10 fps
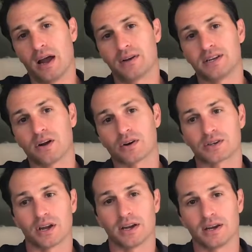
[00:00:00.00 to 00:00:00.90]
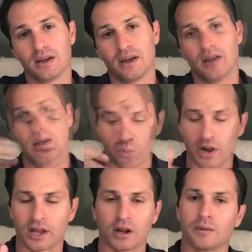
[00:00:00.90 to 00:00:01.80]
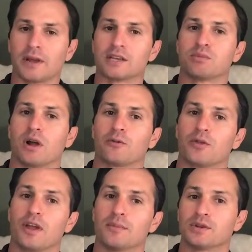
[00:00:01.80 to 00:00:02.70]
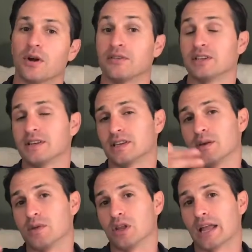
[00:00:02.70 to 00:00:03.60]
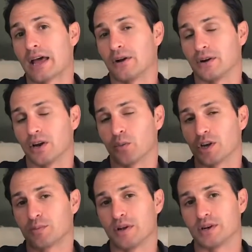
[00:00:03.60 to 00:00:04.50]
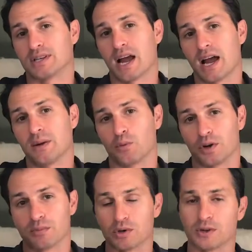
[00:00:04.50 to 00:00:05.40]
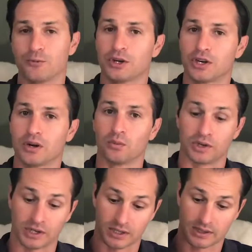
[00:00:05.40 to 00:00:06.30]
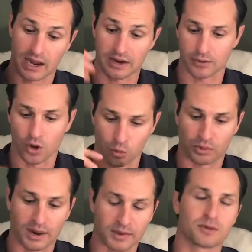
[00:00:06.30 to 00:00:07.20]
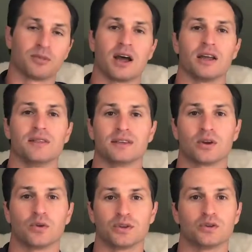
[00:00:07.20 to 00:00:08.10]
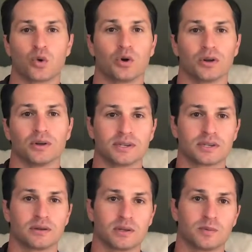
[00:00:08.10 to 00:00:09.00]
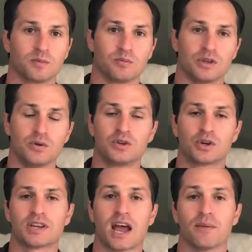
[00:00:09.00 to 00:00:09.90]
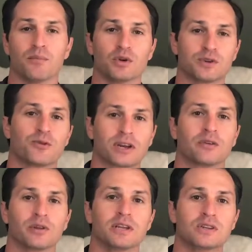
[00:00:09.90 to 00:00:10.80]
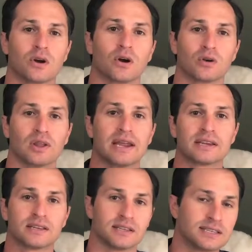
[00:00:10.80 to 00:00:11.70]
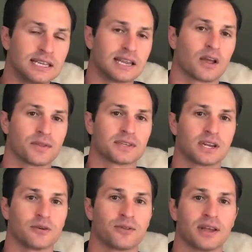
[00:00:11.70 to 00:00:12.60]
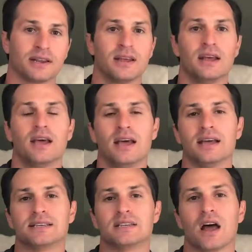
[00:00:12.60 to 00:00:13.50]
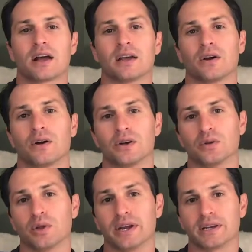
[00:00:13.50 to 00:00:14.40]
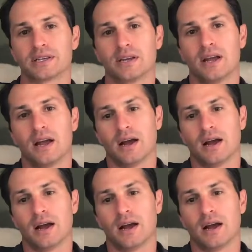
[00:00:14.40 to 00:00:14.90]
higher DR site and writing a guest blog for them? So obviously it's going to be the latter. You're going to want to spend your time where it's most efficient, which is kind of the whole premise behind this whole tutorial, is use your time most effectively to earn links and seed out the stuff that is not going to earn you links,